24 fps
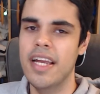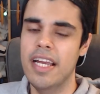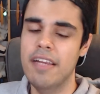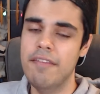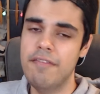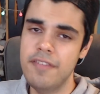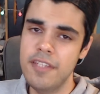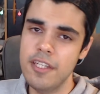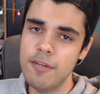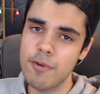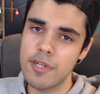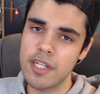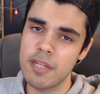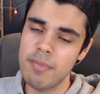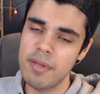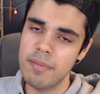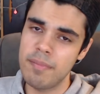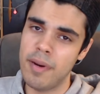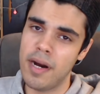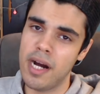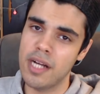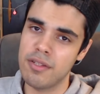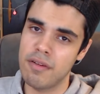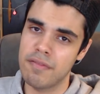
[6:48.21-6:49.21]
If you want to be
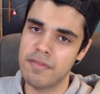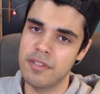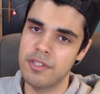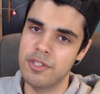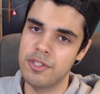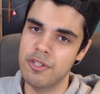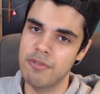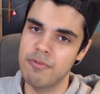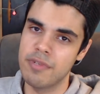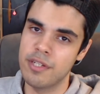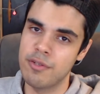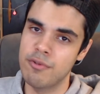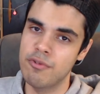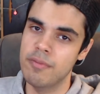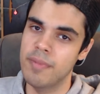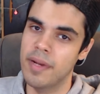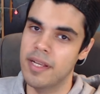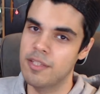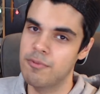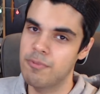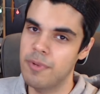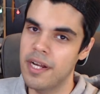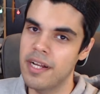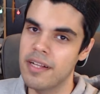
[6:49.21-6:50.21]
part of the jury group
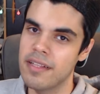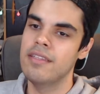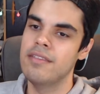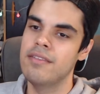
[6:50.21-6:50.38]
as well,